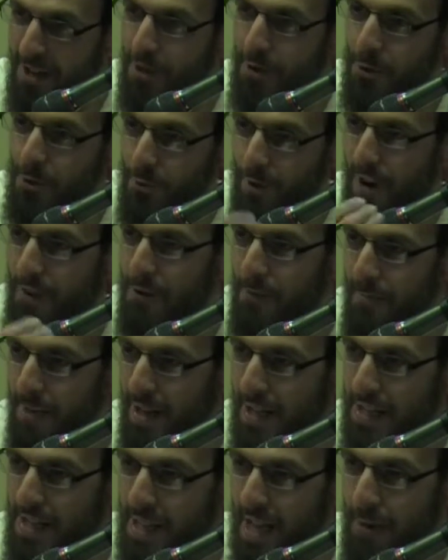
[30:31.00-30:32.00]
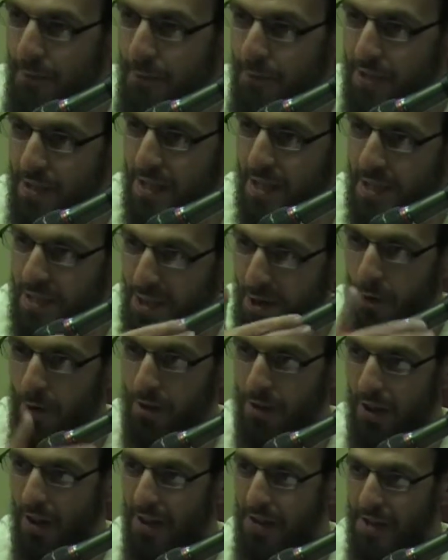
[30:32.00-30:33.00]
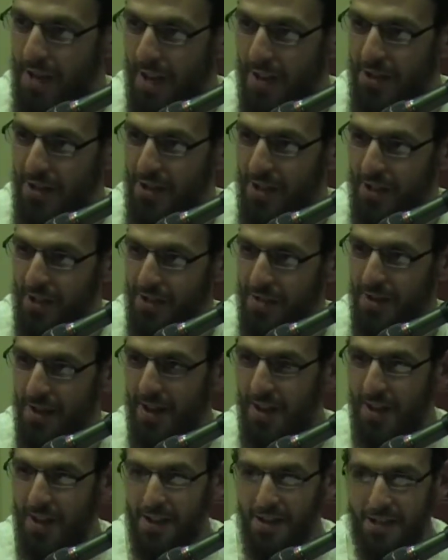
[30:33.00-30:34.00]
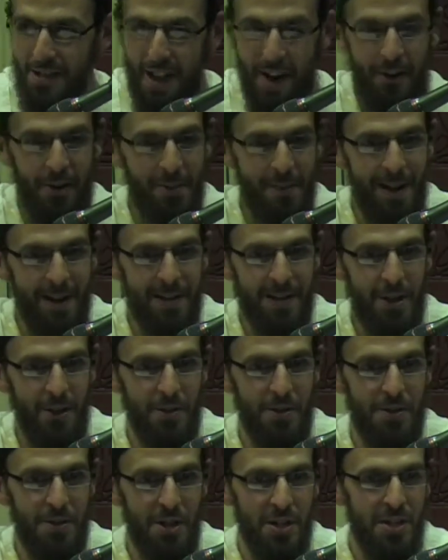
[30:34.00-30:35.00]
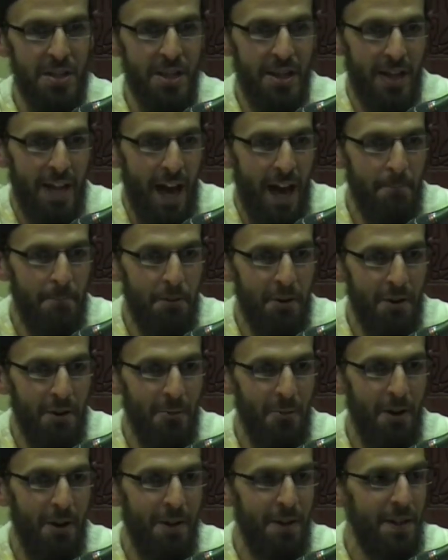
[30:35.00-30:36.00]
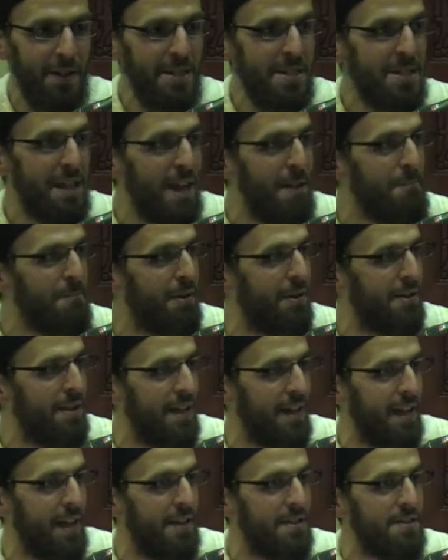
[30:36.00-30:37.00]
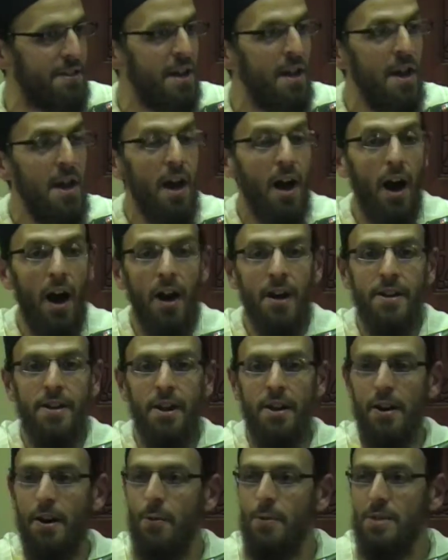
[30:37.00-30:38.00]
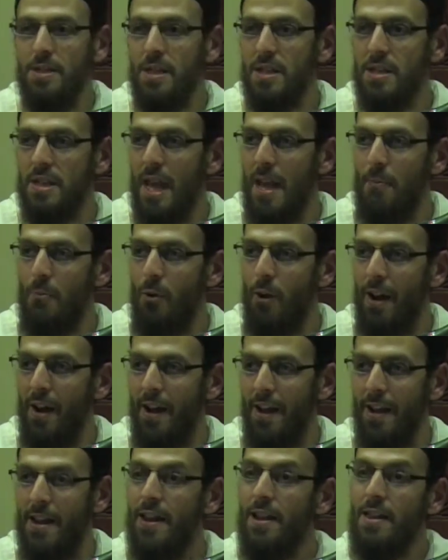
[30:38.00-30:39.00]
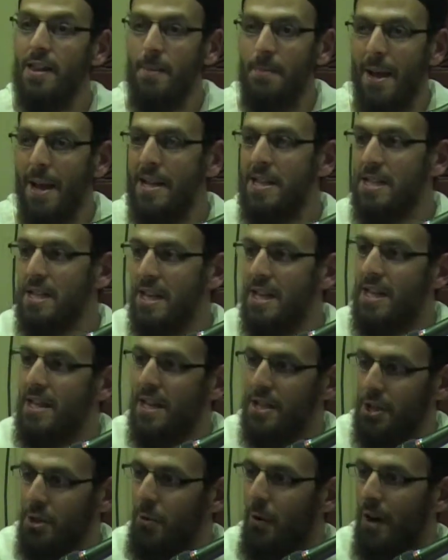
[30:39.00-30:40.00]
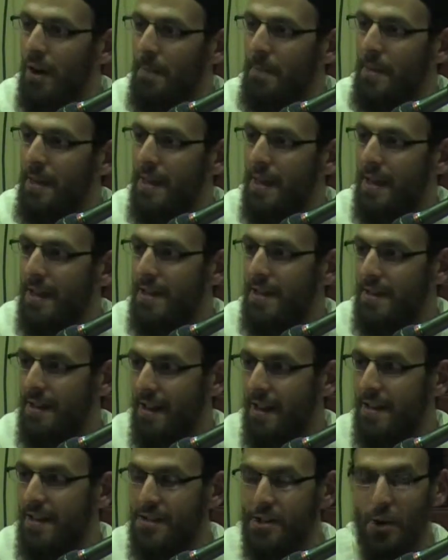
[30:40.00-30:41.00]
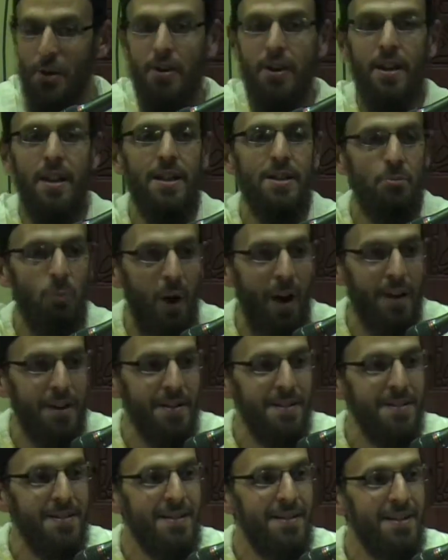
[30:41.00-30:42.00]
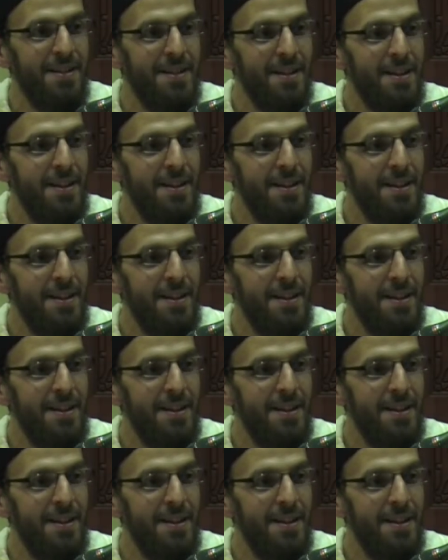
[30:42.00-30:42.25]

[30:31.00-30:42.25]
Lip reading: You'd rather be in San Francisco or Los Angeles. Sacramento is just the capital where the state building is. Ankara was the same way. The main city that you want to be in Turkey is what?